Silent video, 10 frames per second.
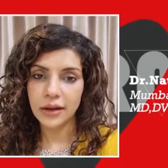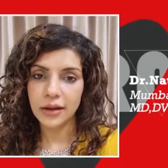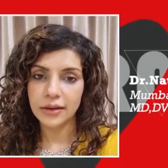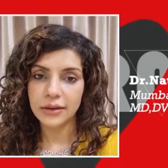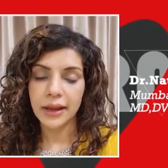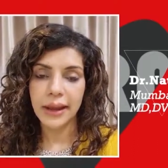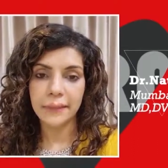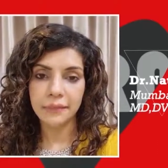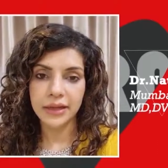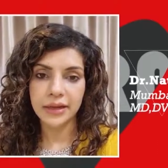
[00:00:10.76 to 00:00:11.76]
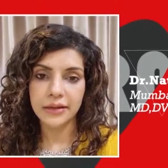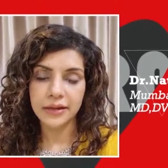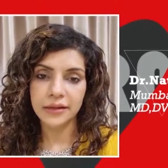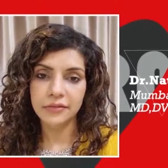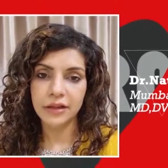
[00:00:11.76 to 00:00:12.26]
Khan, MD,
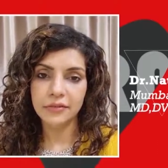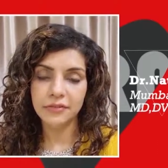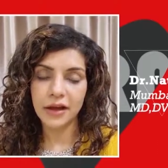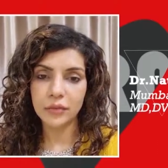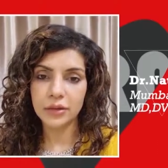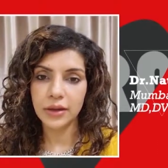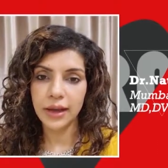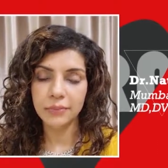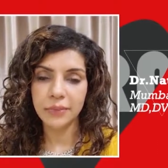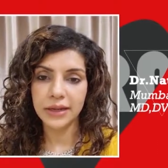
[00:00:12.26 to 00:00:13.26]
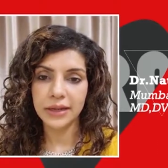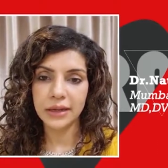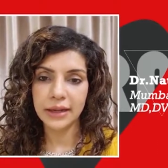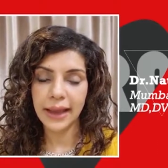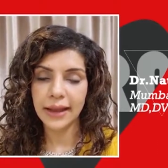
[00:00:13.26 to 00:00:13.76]
DDV, founder and
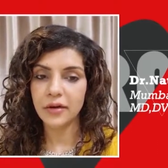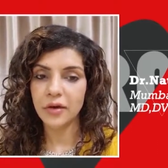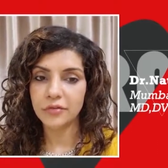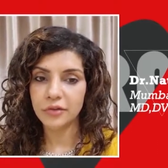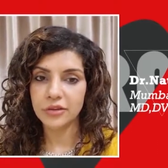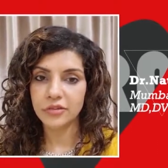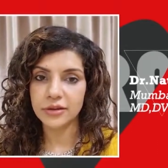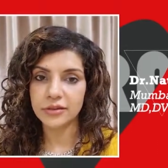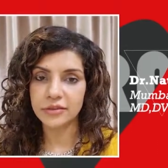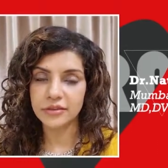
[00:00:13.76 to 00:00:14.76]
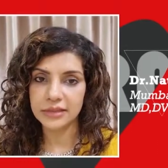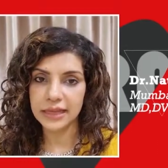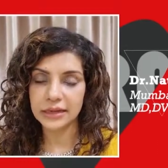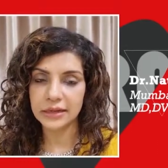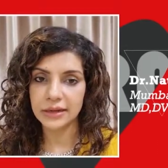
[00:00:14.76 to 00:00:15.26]
medical head of Regenesis
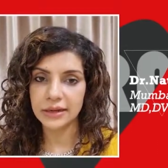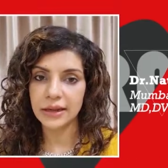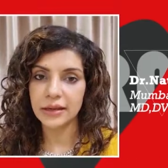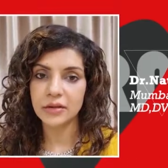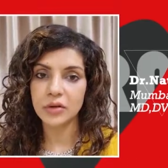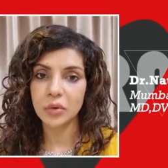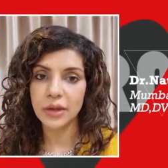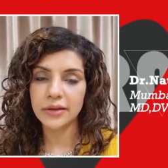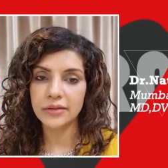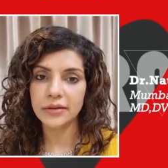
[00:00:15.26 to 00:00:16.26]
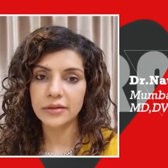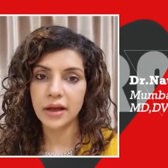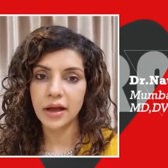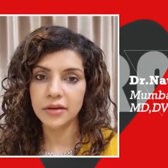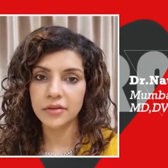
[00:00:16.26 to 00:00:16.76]
Skin Clinic, located in
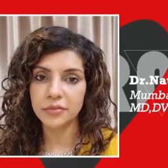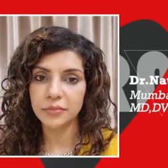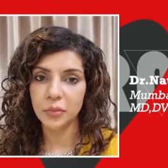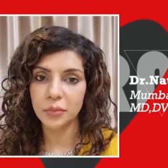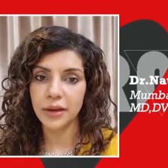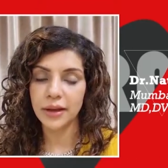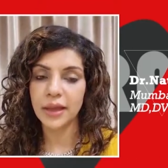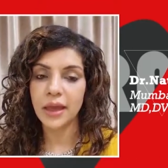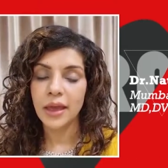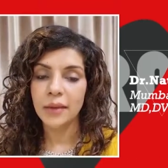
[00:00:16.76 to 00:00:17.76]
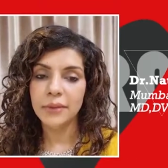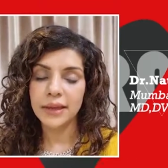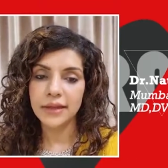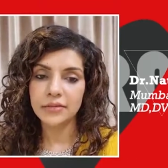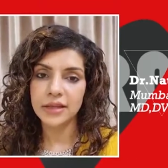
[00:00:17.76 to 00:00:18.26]
the heart of Mumbai,
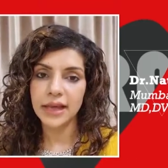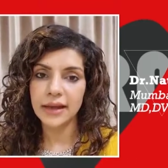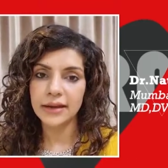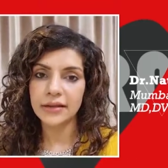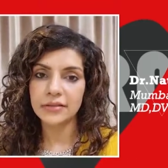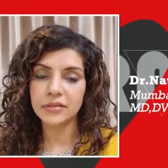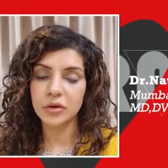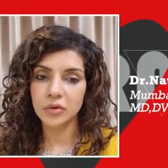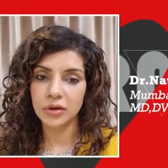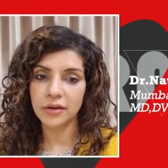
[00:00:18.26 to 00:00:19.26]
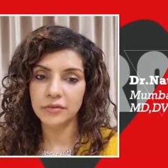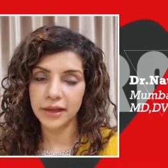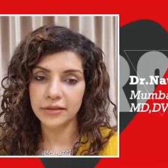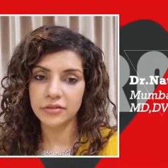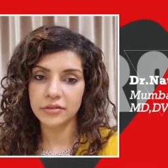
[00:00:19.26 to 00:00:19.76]
BKC Annex, Kurla
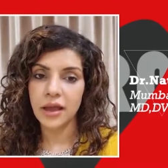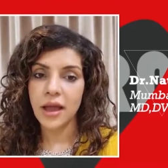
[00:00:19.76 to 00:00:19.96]
West.